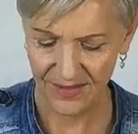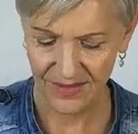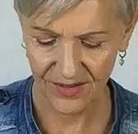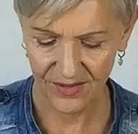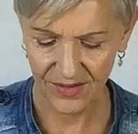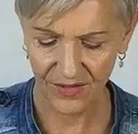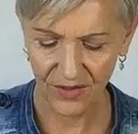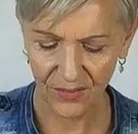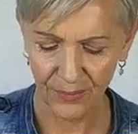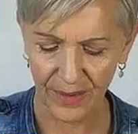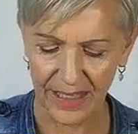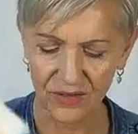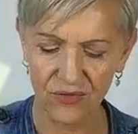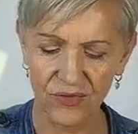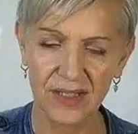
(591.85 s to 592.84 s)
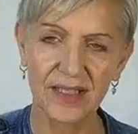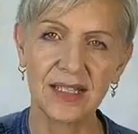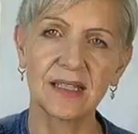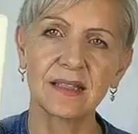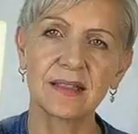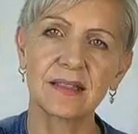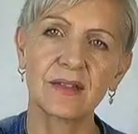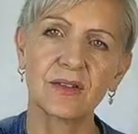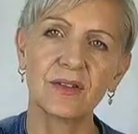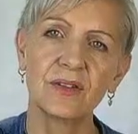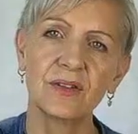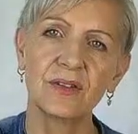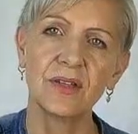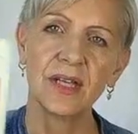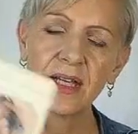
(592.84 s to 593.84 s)
Oh, you got boundaries here,
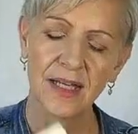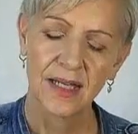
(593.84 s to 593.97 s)
so